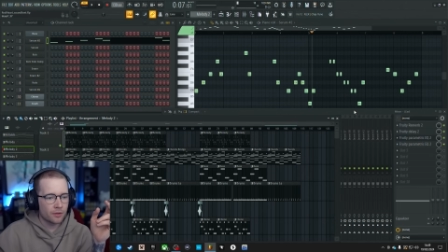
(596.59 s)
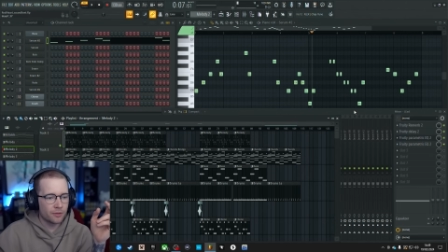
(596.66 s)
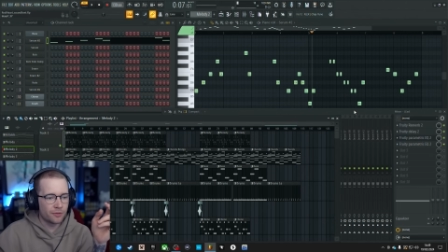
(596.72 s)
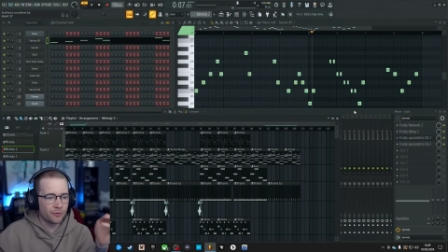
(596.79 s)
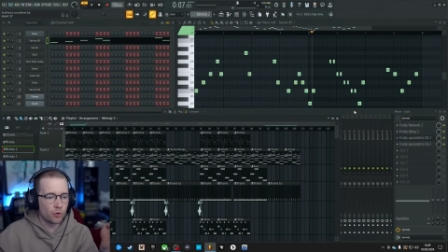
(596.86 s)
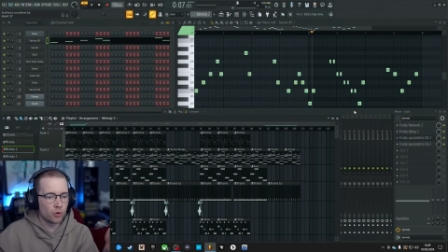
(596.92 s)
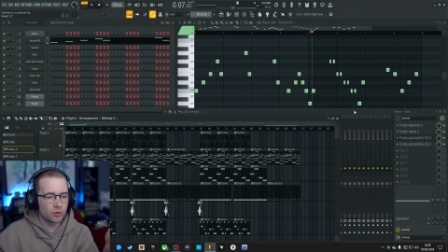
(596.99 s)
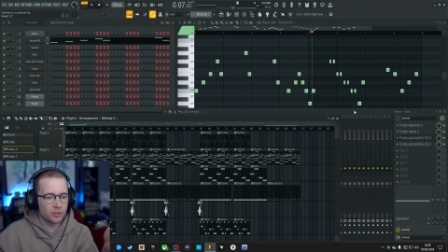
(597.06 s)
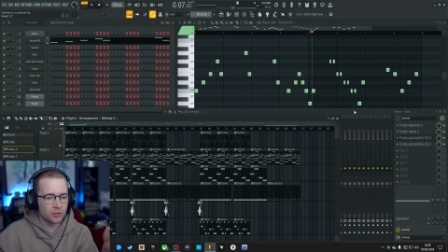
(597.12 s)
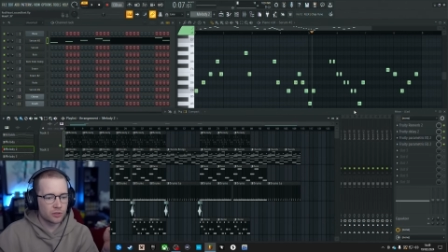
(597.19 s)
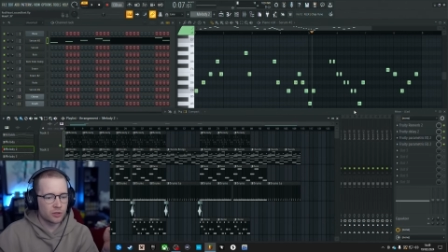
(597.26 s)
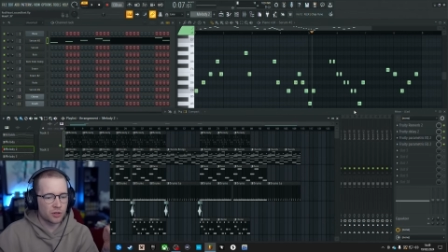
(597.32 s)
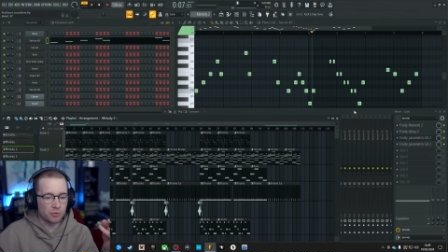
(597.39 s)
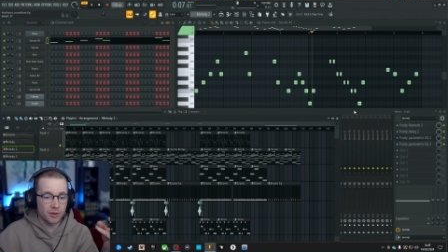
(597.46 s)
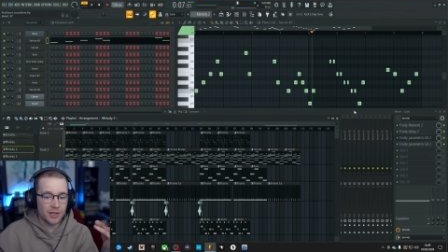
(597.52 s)

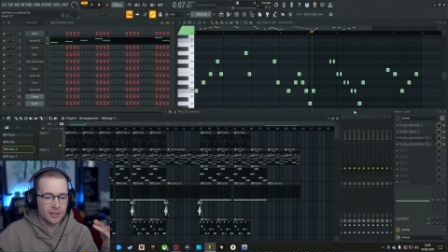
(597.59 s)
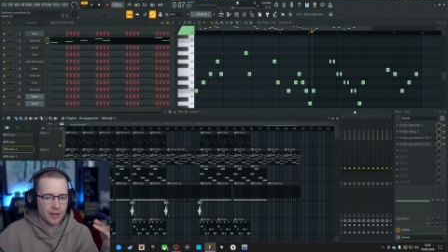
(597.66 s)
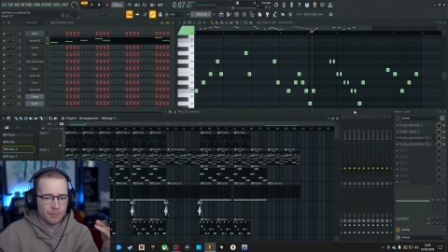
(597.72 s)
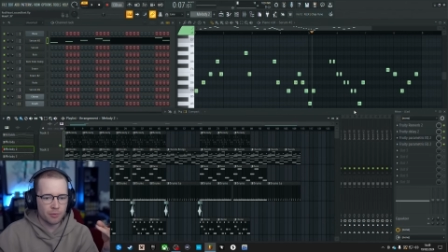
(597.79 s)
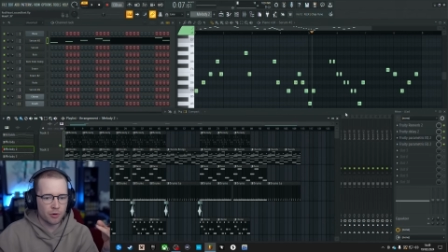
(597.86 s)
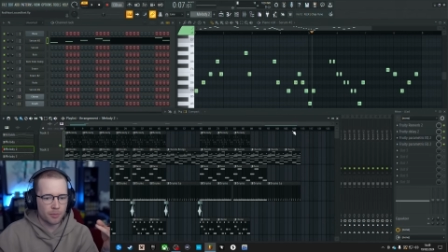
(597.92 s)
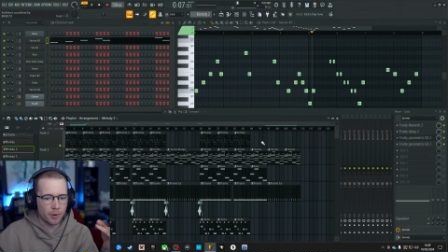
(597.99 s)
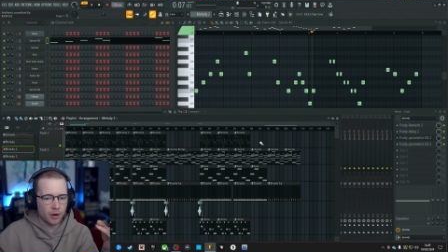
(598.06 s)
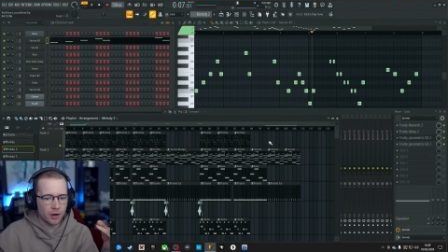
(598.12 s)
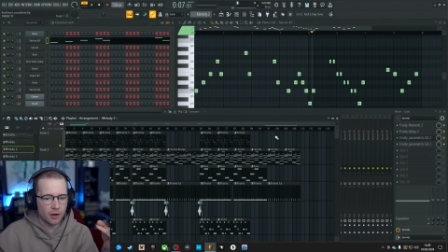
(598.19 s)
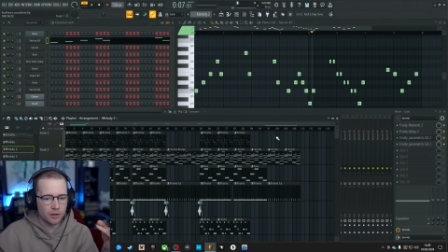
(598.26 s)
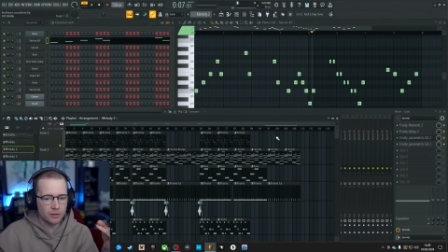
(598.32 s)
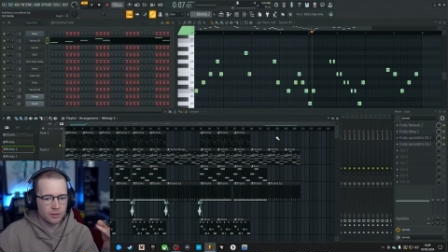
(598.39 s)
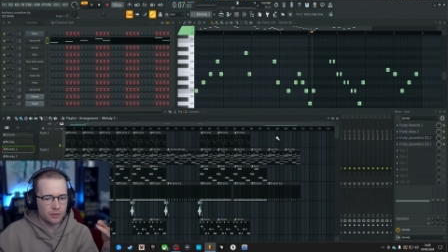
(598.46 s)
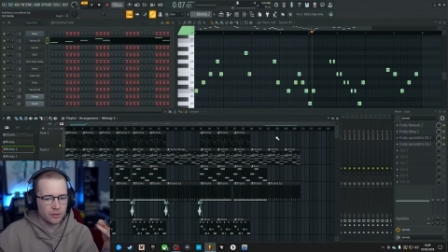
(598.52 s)
3 separate
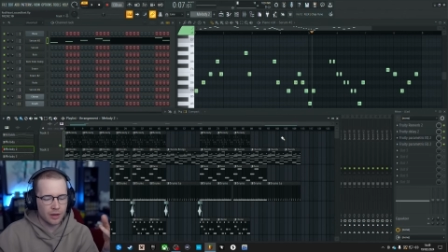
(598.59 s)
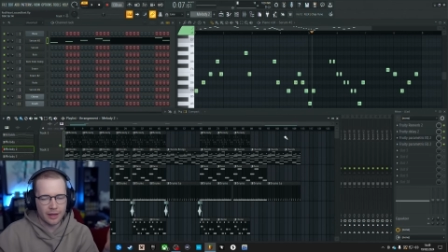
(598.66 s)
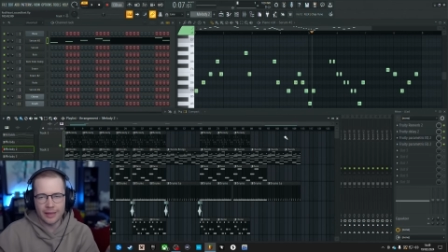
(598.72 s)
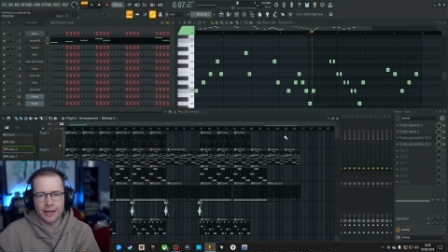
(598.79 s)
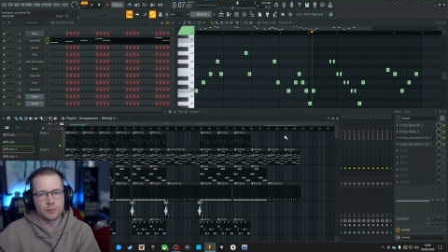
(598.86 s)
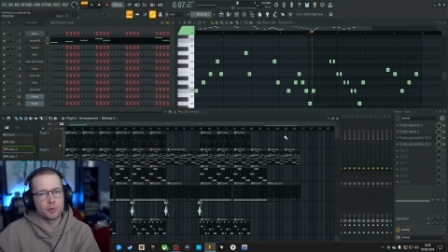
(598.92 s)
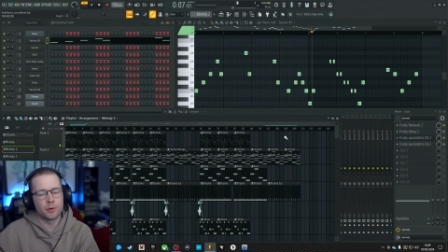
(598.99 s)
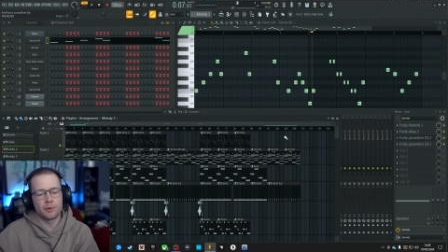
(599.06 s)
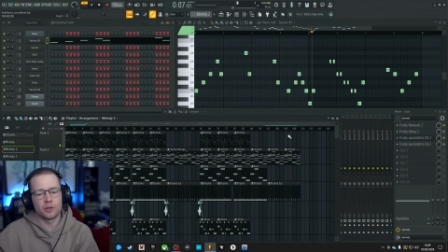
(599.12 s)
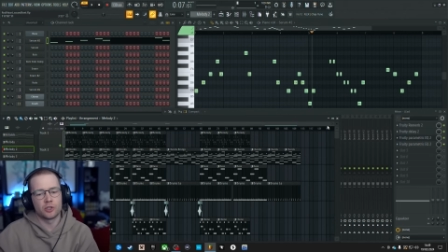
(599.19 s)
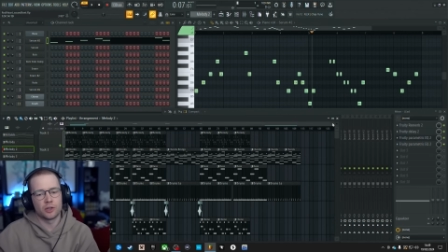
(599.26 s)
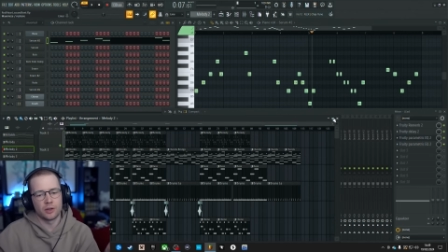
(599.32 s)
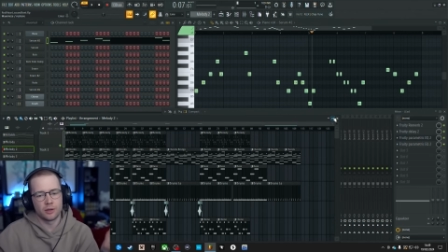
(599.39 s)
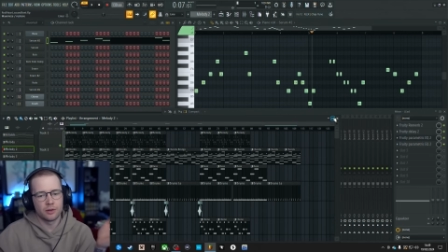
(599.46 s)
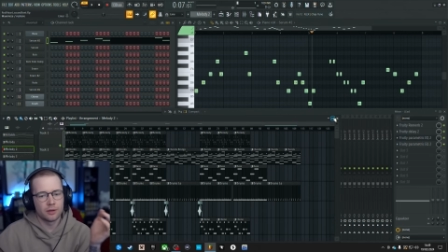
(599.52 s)
parts, and that's pretty
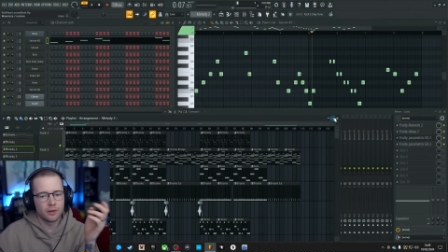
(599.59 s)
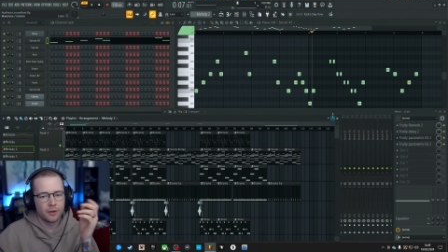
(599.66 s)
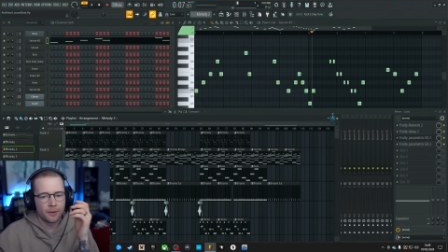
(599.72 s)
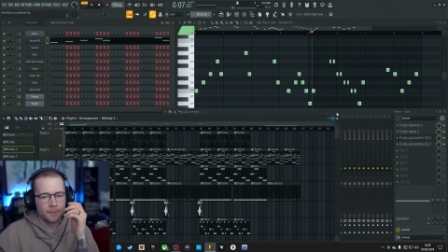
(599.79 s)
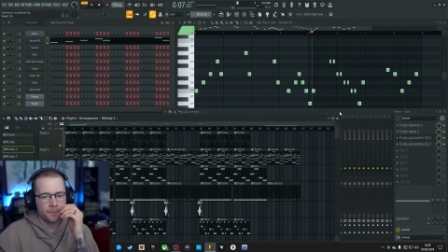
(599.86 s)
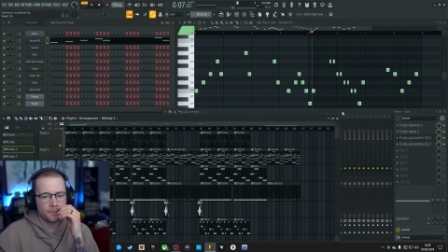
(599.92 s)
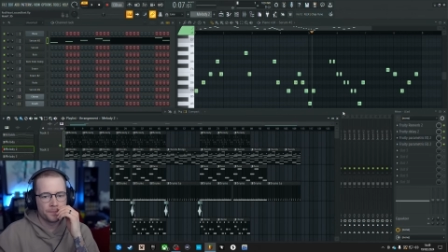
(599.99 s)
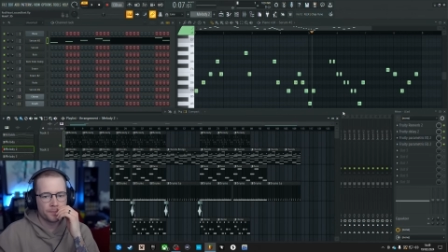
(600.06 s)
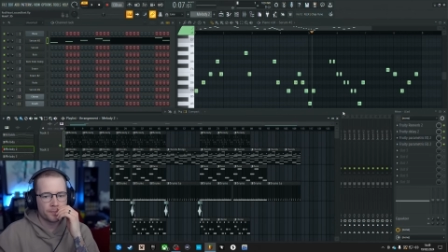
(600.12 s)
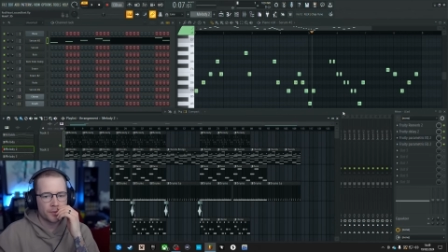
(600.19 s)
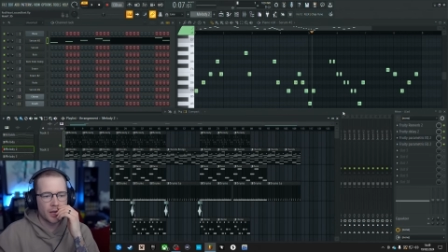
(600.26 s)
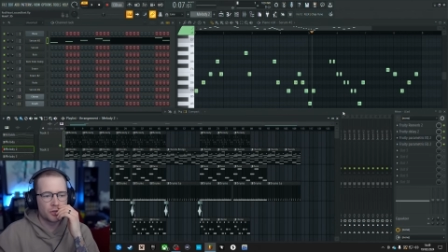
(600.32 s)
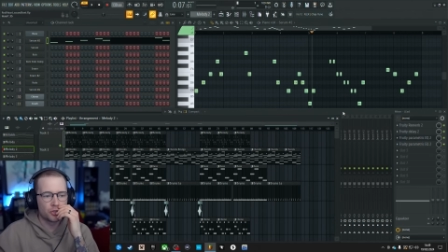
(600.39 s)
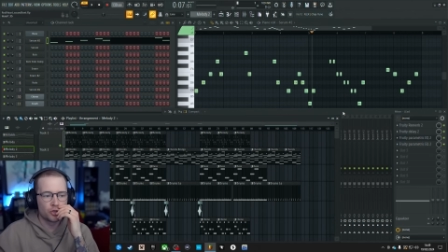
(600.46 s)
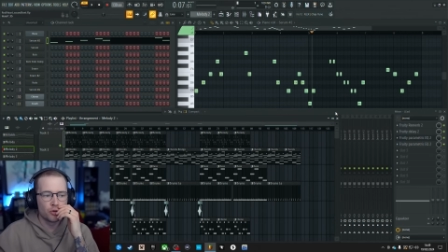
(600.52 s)
much it.
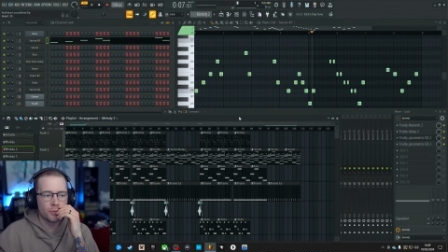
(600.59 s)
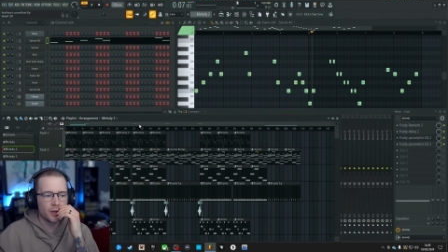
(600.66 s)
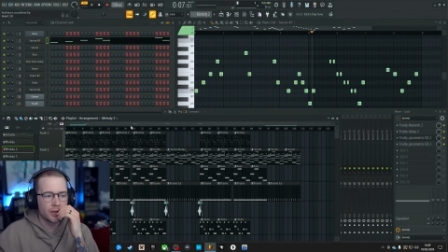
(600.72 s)
It's super